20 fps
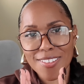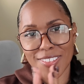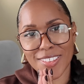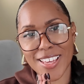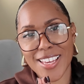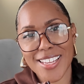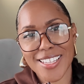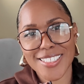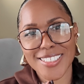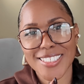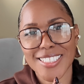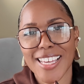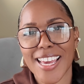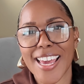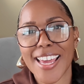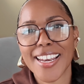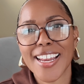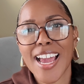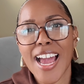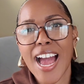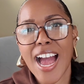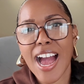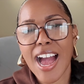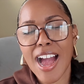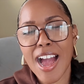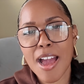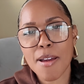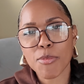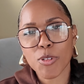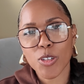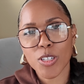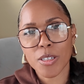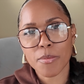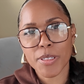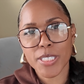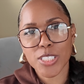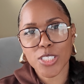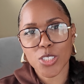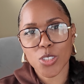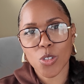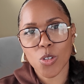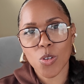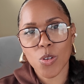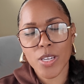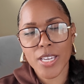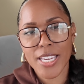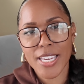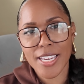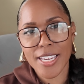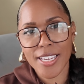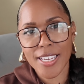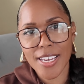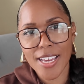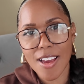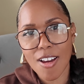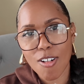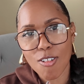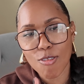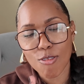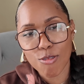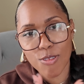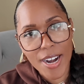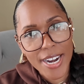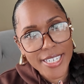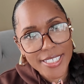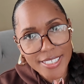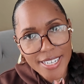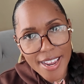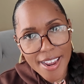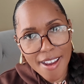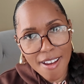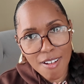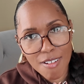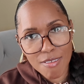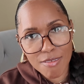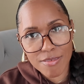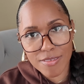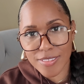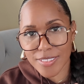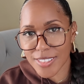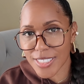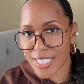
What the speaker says: things that I'm gonna be doing right now.